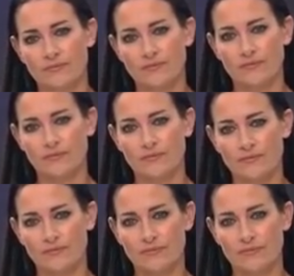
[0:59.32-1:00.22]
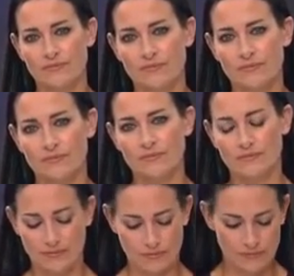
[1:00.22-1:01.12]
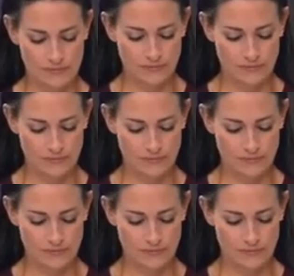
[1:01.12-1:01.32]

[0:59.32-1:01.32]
(silent)